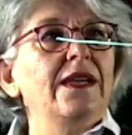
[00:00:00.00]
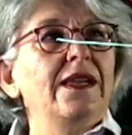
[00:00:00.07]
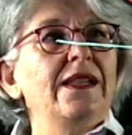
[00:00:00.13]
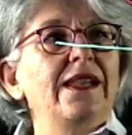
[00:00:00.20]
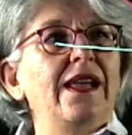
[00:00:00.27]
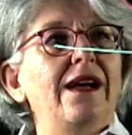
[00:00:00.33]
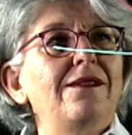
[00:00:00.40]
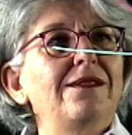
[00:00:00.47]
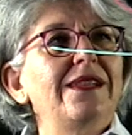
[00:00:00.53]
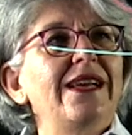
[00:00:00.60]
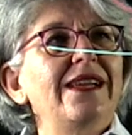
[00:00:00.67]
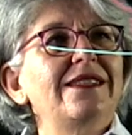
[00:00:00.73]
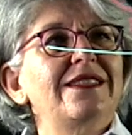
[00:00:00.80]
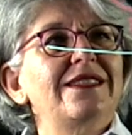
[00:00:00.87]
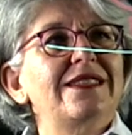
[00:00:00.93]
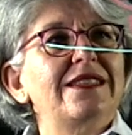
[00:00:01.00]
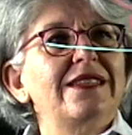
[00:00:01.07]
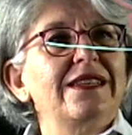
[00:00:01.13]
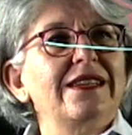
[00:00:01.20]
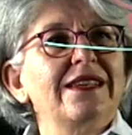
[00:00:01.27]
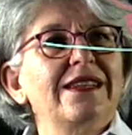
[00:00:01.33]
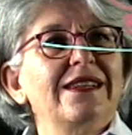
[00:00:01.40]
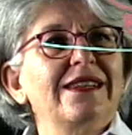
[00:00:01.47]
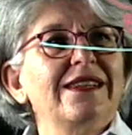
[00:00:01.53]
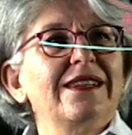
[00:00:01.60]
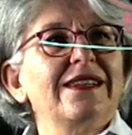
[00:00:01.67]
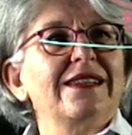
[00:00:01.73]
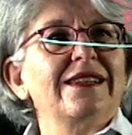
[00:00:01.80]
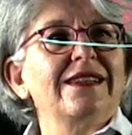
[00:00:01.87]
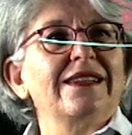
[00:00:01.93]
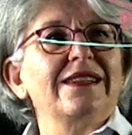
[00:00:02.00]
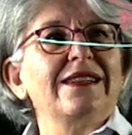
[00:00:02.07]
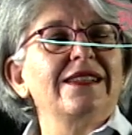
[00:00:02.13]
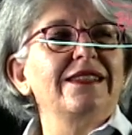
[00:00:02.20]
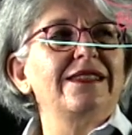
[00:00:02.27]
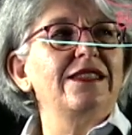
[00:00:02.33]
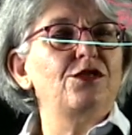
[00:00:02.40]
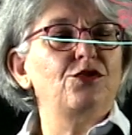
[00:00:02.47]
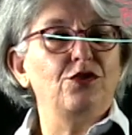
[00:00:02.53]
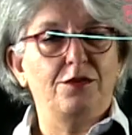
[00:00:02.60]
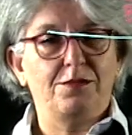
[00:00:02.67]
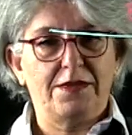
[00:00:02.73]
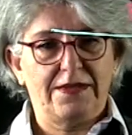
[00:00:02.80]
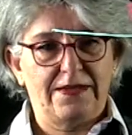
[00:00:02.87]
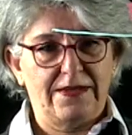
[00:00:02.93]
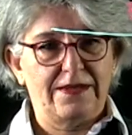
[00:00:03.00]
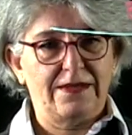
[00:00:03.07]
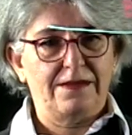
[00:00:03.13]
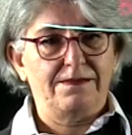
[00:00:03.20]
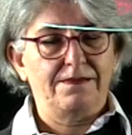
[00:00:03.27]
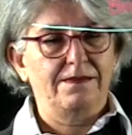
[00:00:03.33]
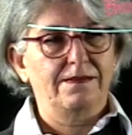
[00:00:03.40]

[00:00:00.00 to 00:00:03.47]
Now let's disturb the system.